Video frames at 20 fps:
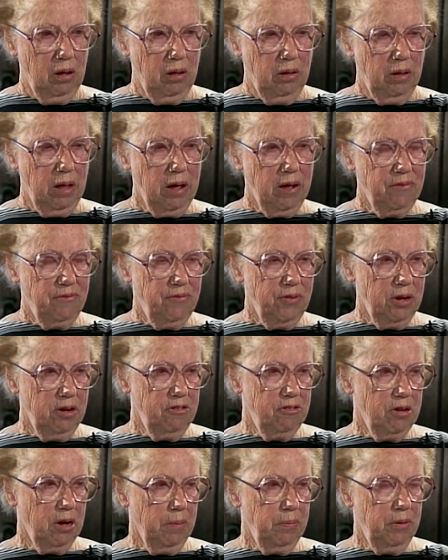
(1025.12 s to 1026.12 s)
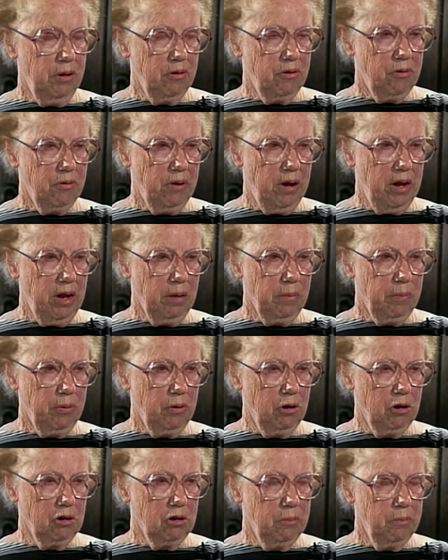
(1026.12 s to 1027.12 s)
they had finished up their training
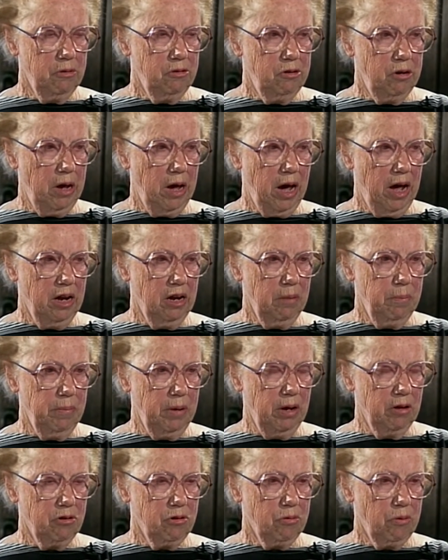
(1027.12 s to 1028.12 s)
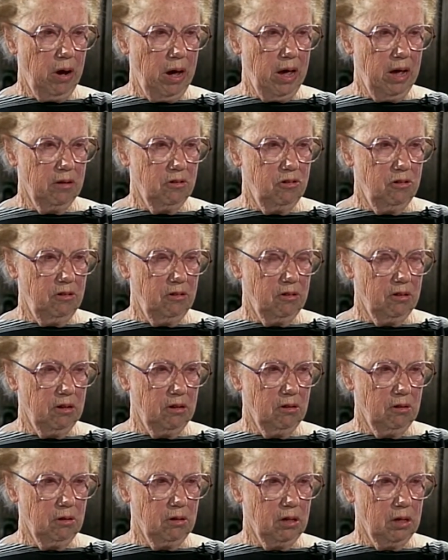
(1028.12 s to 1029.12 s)
program. She handed me a tray, and she
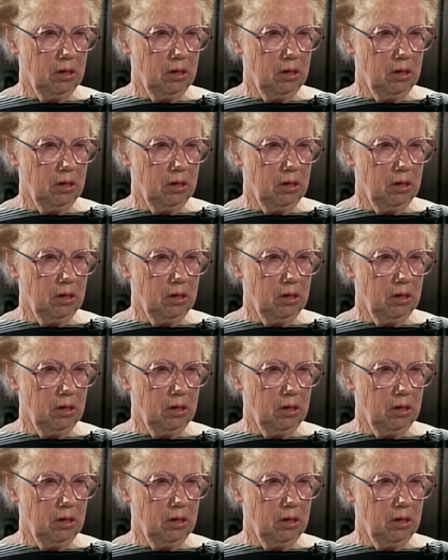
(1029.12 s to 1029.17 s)
says,